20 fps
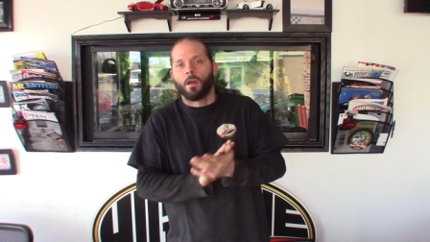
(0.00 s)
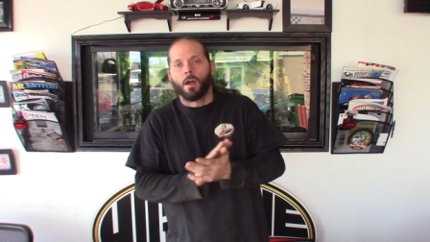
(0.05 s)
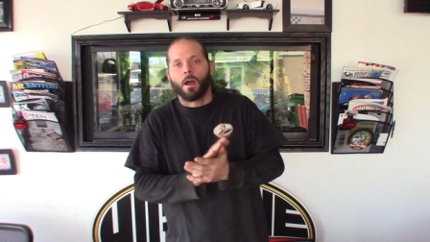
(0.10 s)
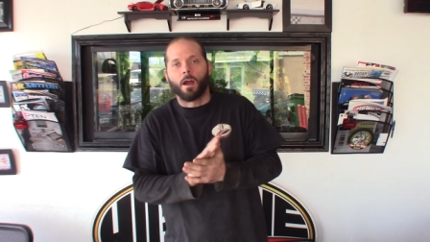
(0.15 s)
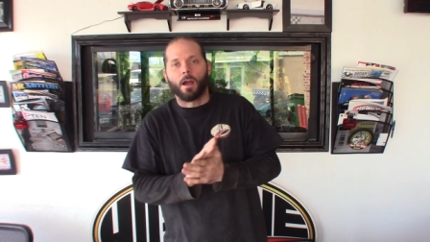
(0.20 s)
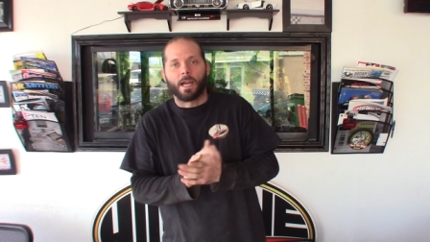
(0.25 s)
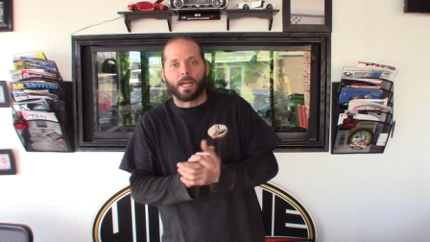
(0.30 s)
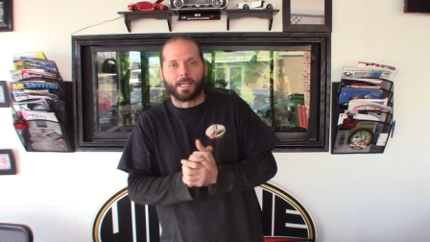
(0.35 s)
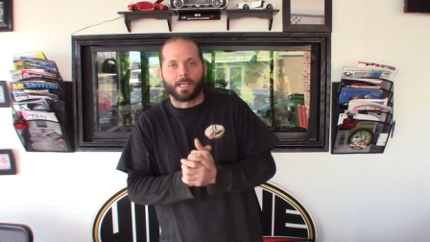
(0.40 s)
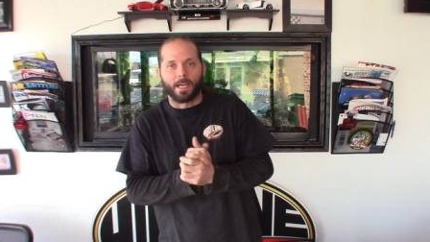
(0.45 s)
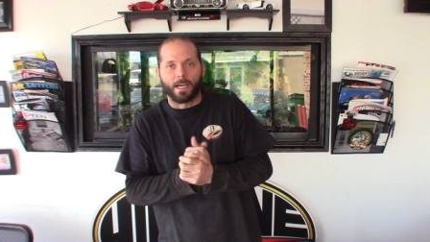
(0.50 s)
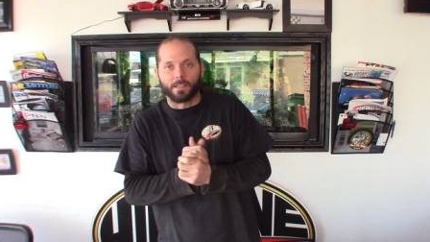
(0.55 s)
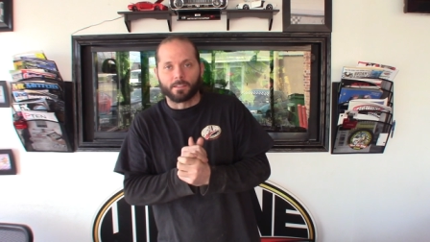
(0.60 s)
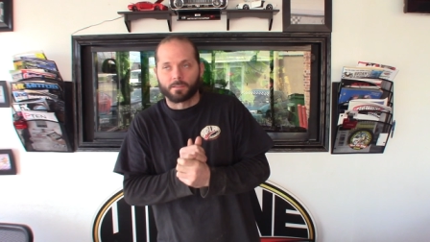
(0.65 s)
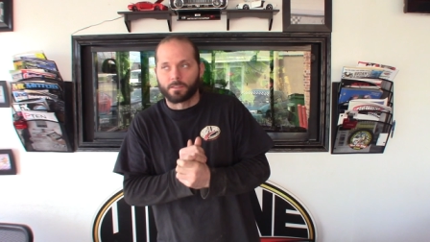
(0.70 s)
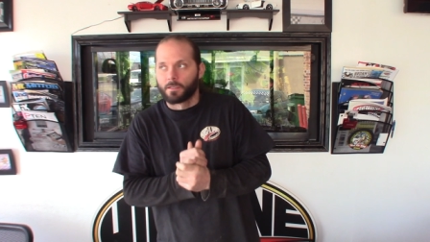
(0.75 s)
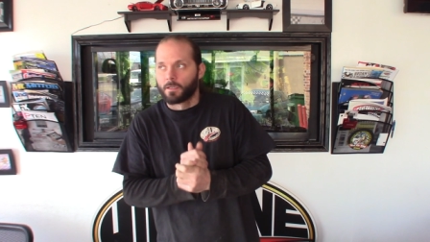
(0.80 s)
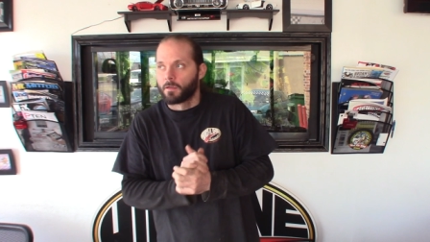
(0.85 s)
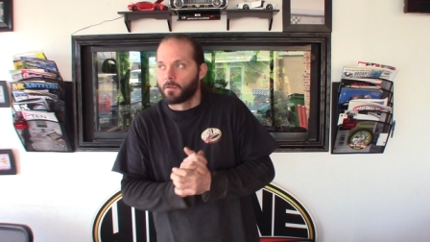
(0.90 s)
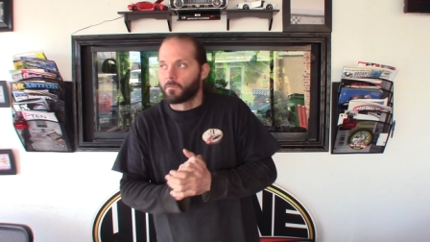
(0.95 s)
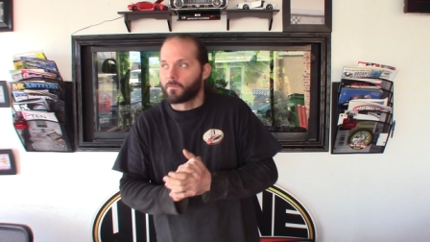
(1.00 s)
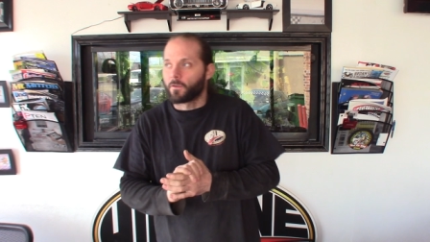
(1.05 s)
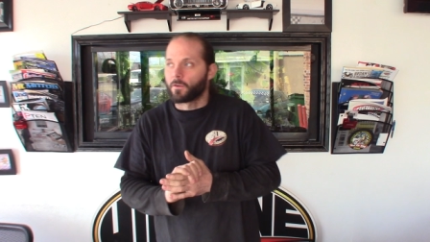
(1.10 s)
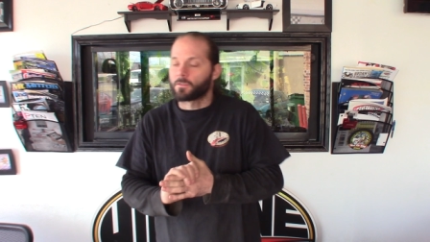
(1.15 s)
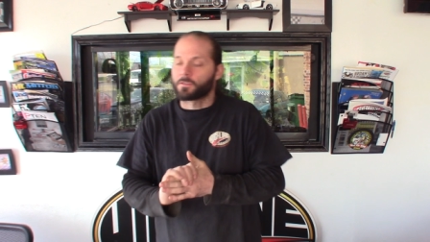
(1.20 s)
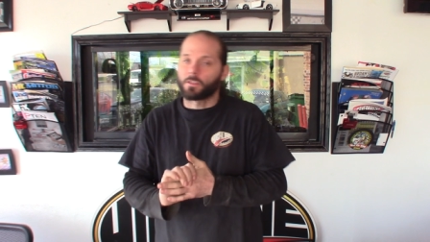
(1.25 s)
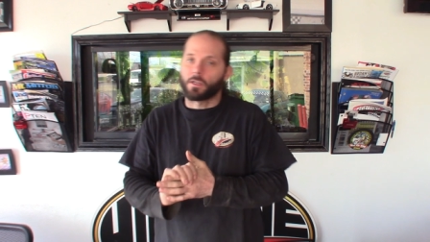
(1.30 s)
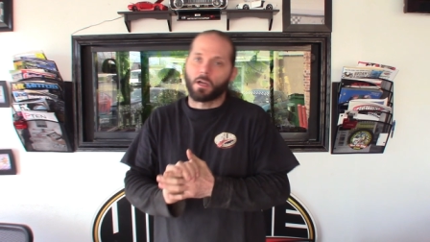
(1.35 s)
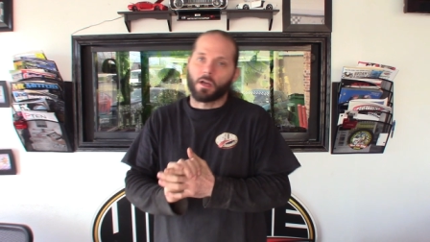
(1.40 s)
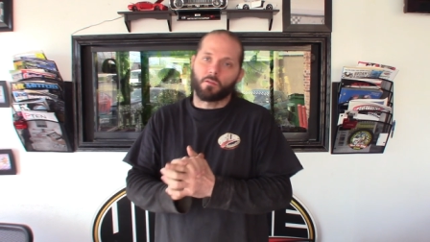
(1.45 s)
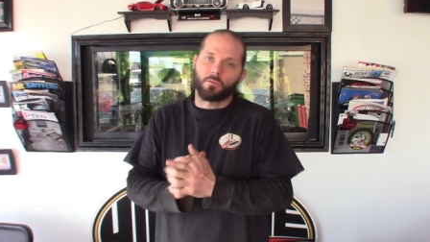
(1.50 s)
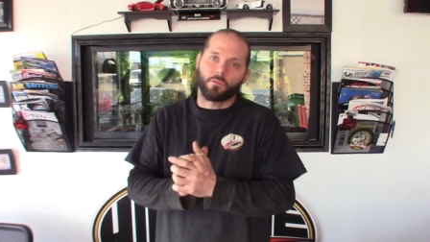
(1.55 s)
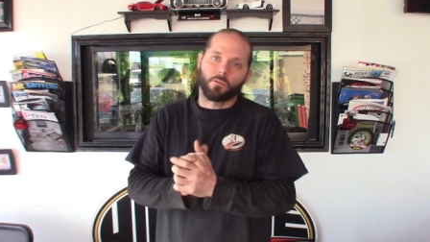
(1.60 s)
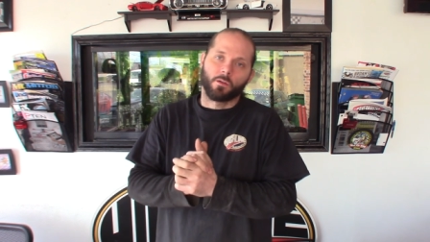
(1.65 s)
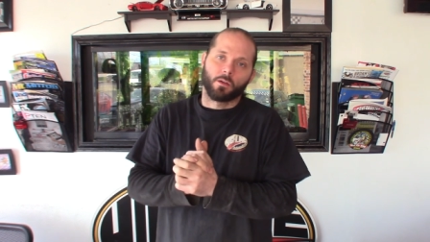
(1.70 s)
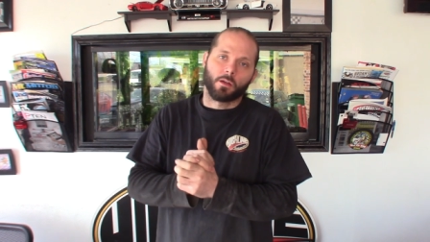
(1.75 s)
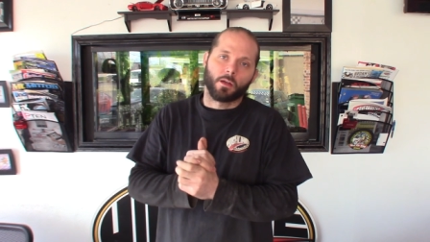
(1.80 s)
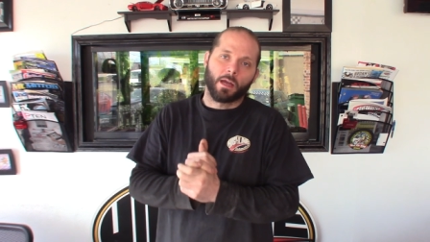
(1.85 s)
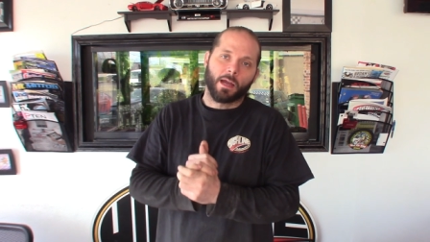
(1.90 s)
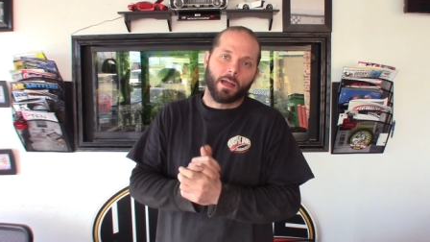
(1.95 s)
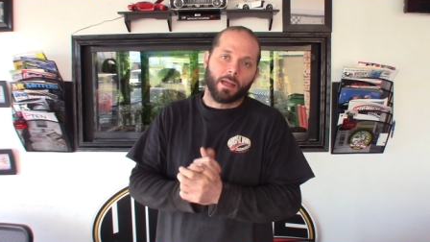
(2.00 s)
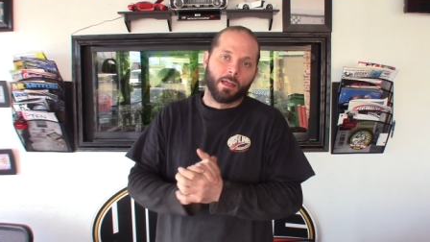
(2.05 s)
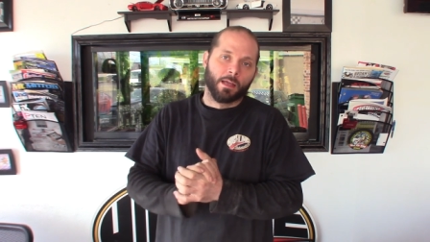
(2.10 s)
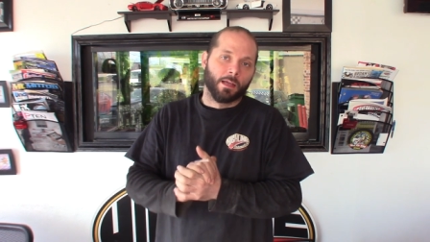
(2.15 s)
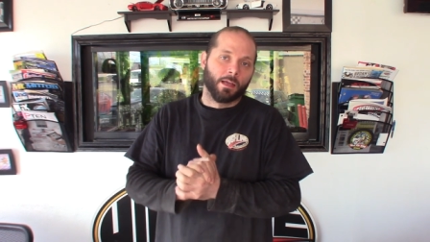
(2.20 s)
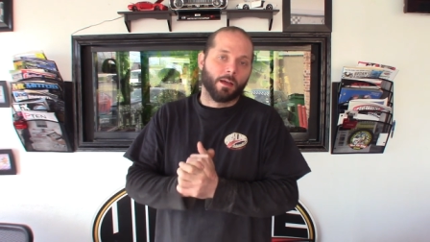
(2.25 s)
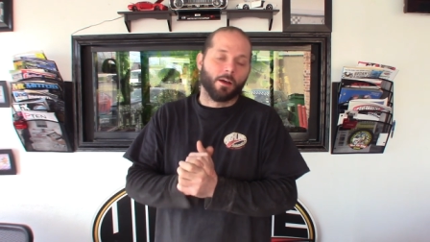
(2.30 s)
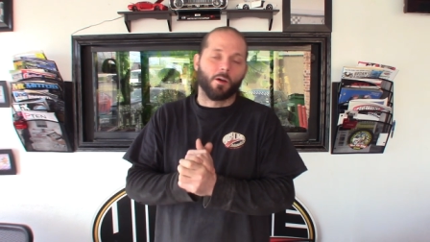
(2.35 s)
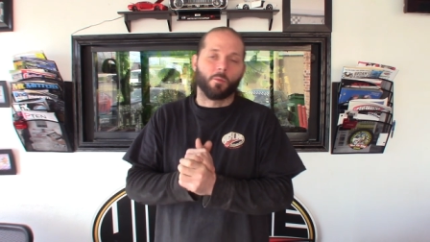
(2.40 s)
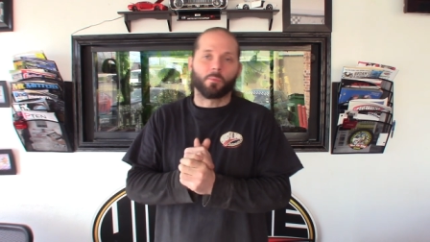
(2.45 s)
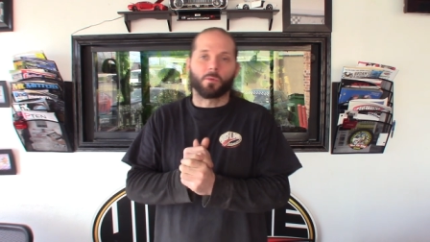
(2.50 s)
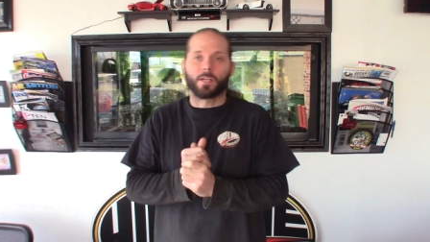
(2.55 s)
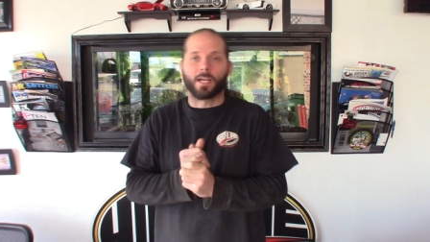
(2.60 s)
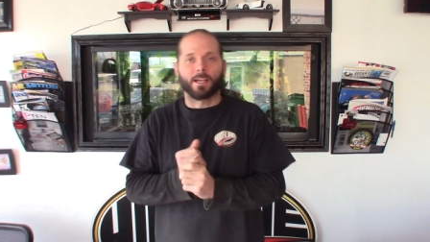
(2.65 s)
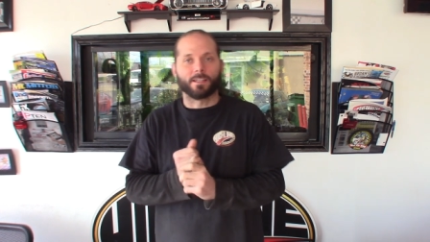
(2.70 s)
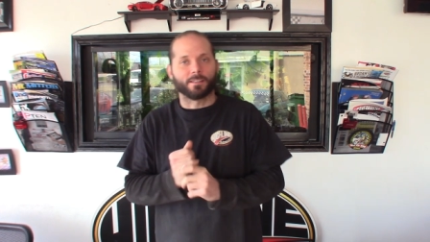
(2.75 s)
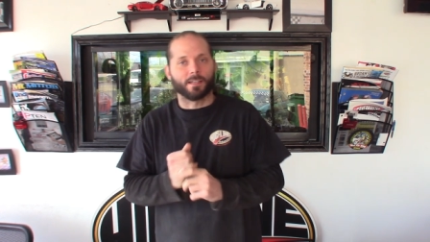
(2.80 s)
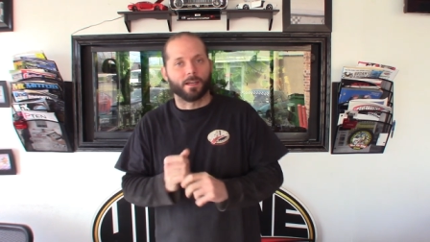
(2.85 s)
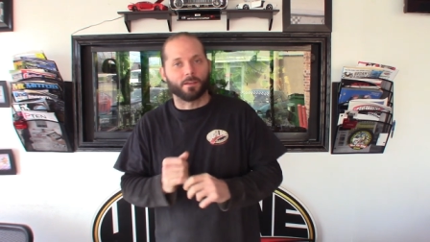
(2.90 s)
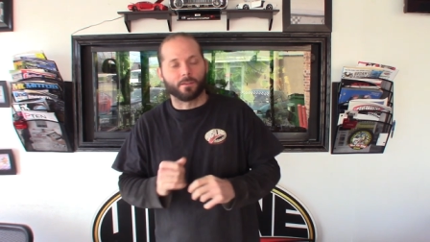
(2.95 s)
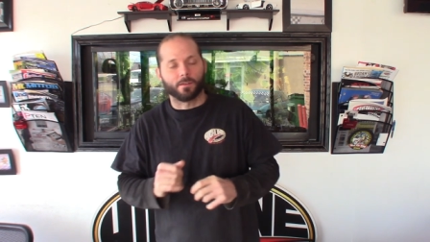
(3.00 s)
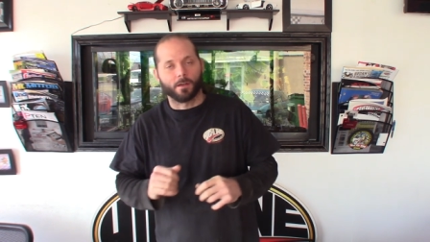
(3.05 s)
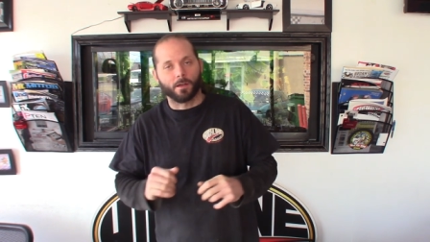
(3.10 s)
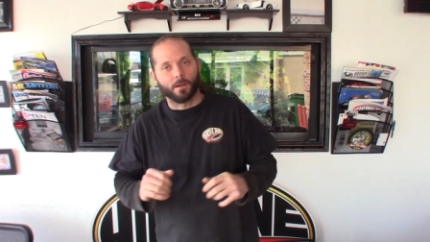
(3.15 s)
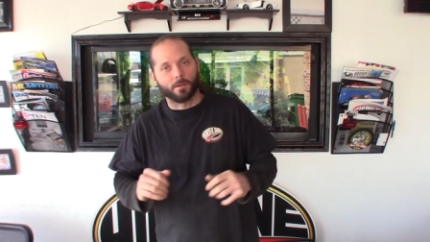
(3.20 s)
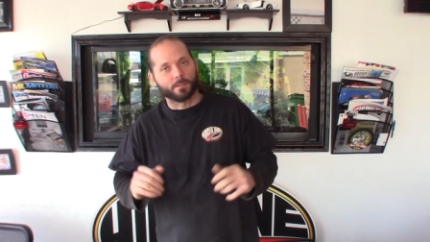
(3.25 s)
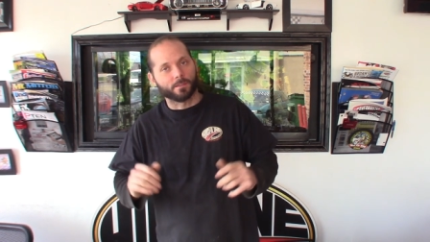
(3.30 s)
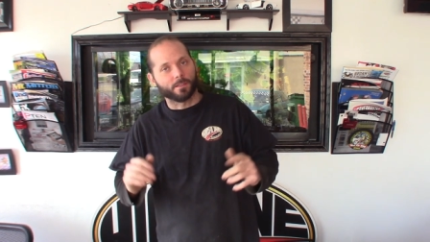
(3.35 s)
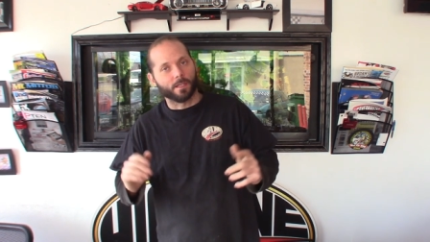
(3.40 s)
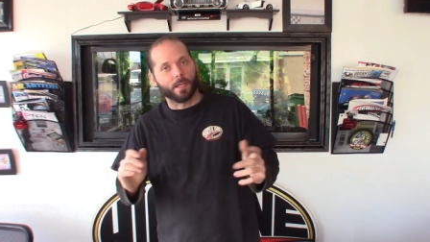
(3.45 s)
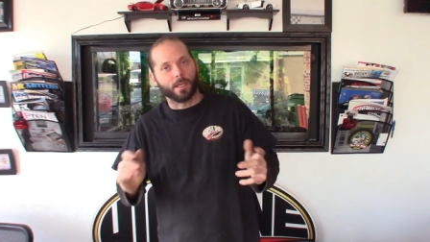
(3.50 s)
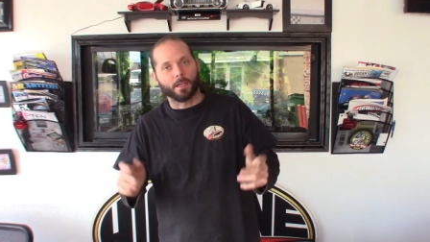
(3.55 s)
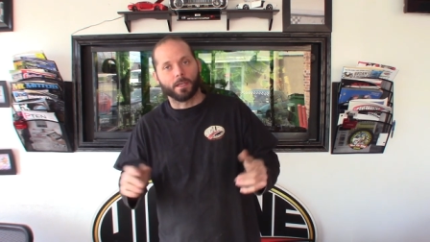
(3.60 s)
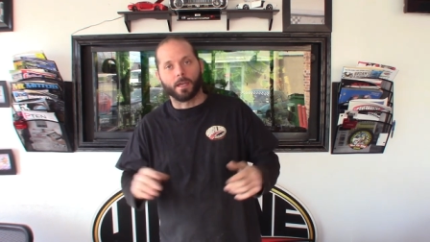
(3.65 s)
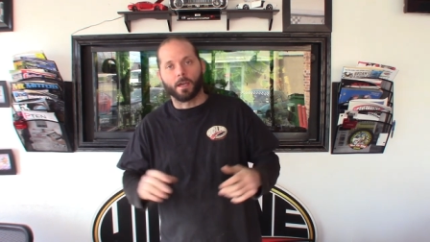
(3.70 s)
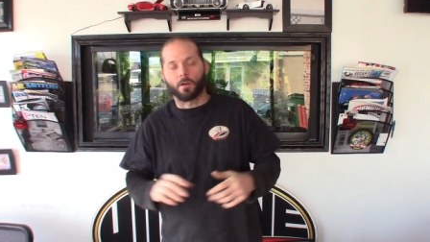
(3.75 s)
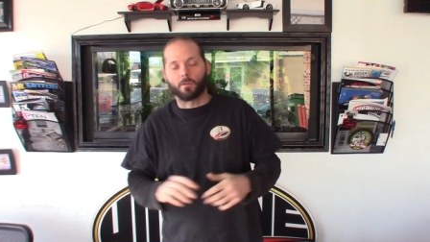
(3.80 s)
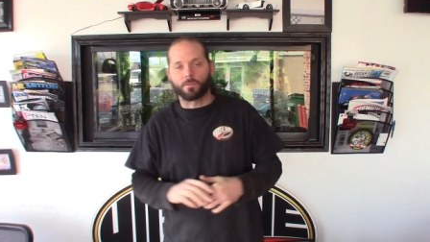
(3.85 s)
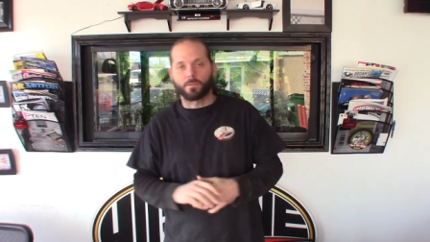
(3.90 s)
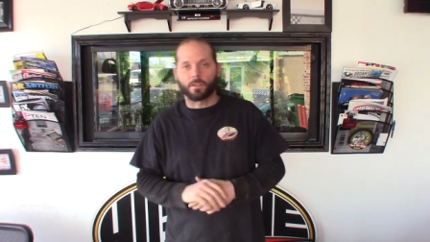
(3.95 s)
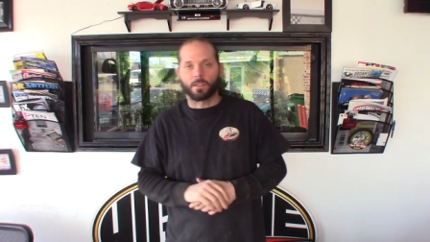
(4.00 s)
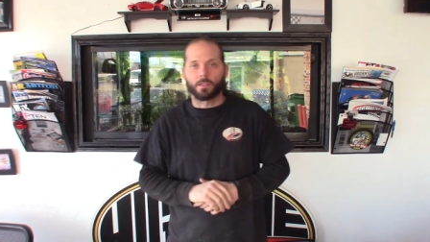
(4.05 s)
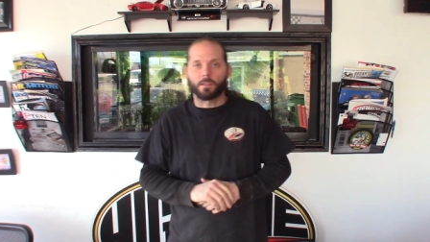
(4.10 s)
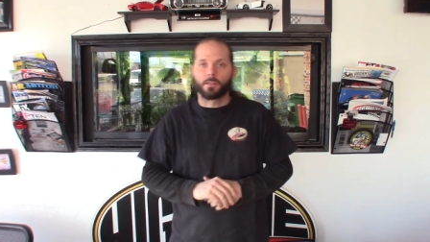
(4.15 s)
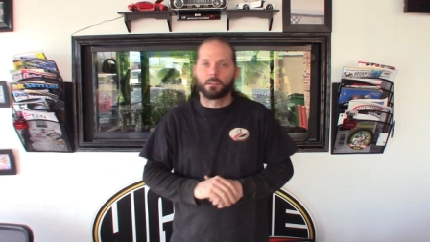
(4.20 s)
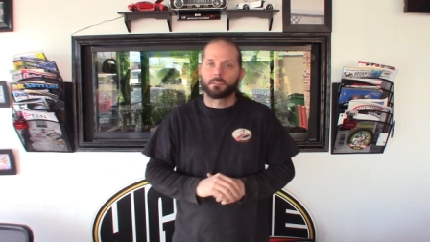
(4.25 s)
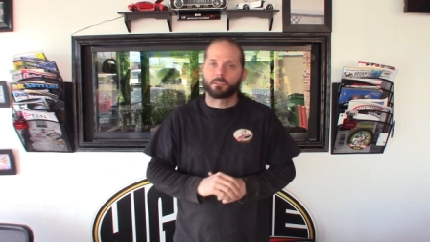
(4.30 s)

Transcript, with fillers: Alright guys, first off, hope you guys out there are staying healthy,